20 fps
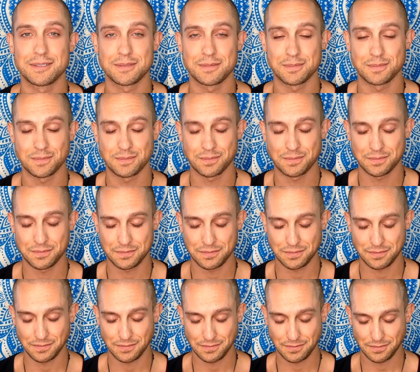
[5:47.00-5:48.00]

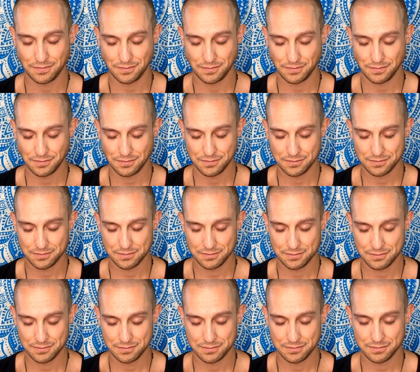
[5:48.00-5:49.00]

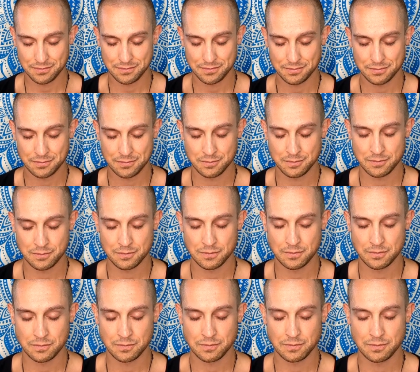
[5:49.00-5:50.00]

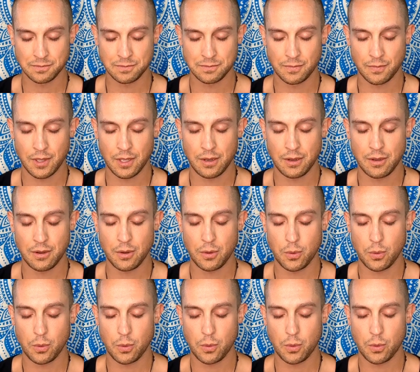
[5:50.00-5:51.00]

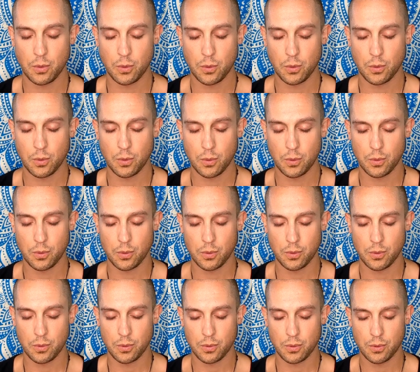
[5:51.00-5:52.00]

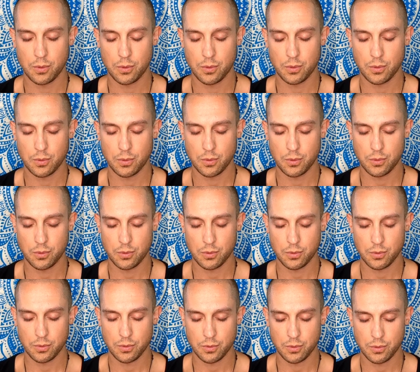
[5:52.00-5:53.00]

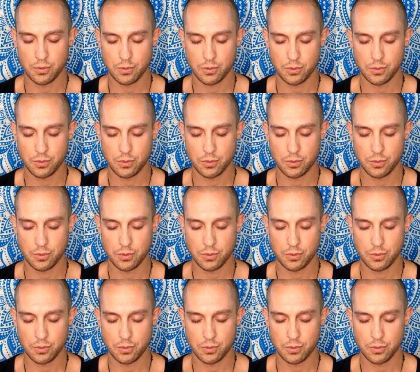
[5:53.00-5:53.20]
(no one is talking)